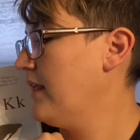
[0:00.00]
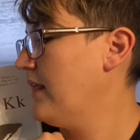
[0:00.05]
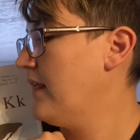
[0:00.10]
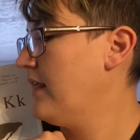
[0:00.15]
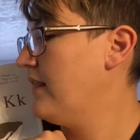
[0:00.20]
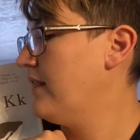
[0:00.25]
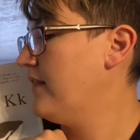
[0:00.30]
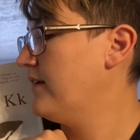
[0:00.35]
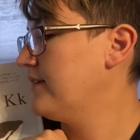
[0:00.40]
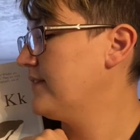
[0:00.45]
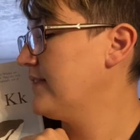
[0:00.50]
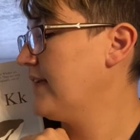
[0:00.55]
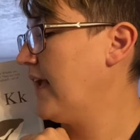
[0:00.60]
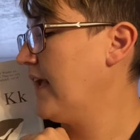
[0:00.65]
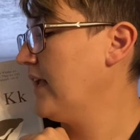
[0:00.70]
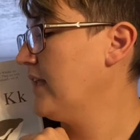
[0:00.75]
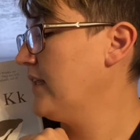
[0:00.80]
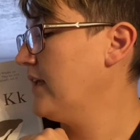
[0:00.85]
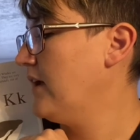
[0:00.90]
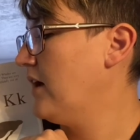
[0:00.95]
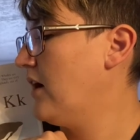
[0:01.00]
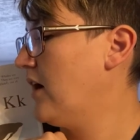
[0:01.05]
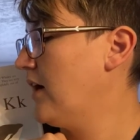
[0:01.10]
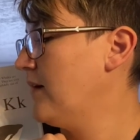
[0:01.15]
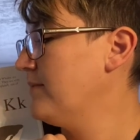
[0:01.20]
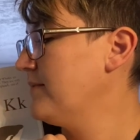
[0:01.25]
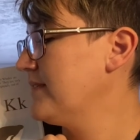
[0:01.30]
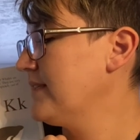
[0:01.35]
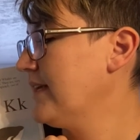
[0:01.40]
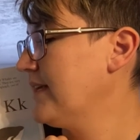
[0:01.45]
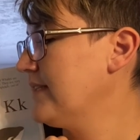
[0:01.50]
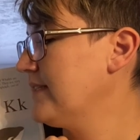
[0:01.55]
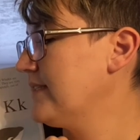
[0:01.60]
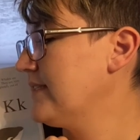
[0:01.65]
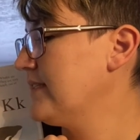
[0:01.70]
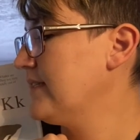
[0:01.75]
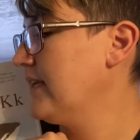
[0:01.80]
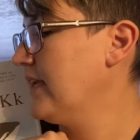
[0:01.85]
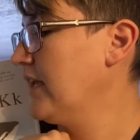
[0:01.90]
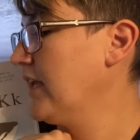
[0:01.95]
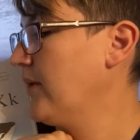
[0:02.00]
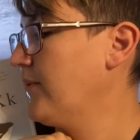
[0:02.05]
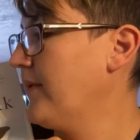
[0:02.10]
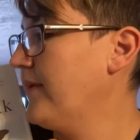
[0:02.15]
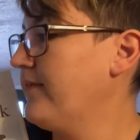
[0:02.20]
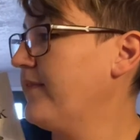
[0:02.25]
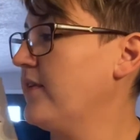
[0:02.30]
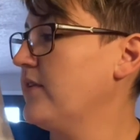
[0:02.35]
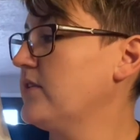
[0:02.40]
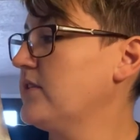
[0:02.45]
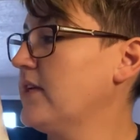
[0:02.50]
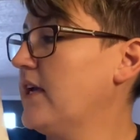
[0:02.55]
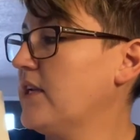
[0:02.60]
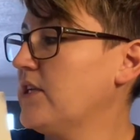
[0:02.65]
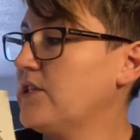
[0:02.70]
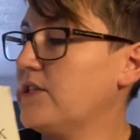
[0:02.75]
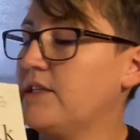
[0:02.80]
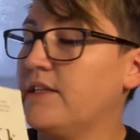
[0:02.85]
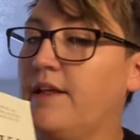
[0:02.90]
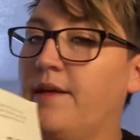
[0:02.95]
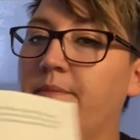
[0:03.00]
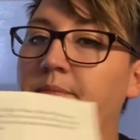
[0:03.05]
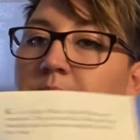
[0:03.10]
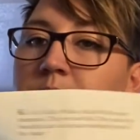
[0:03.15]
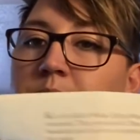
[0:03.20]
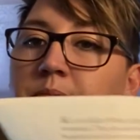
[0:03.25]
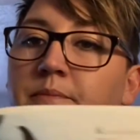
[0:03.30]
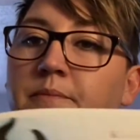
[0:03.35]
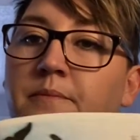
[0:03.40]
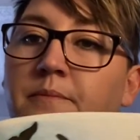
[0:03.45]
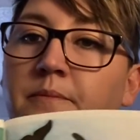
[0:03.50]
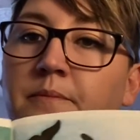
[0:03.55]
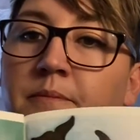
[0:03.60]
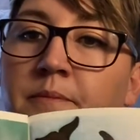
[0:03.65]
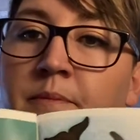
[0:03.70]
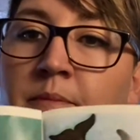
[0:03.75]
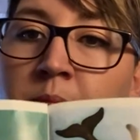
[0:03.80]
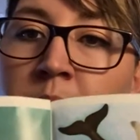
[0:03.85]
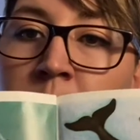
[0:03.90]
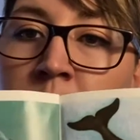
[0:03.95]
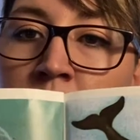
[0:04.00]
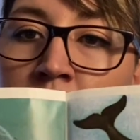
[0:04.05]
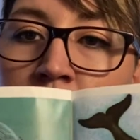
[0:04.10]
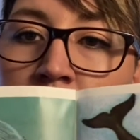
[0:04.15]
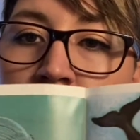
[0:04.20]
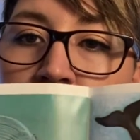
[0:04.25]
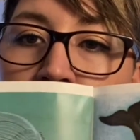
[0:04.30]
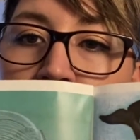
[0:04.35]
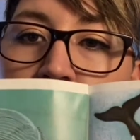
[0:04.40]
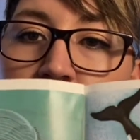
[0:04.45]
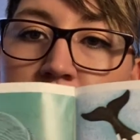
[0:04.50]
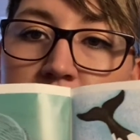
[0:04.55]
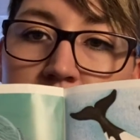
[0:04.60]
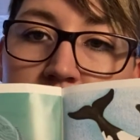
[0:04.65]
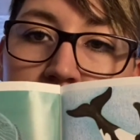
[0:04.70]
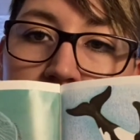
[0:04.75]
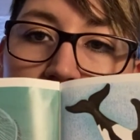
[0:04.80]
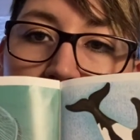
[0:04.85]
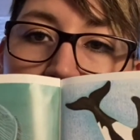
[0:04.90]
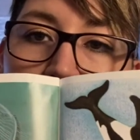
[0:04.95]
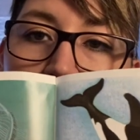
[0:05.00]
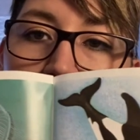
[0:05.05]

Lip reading: Their dangly arms can sting you if you touch them. Do you see all those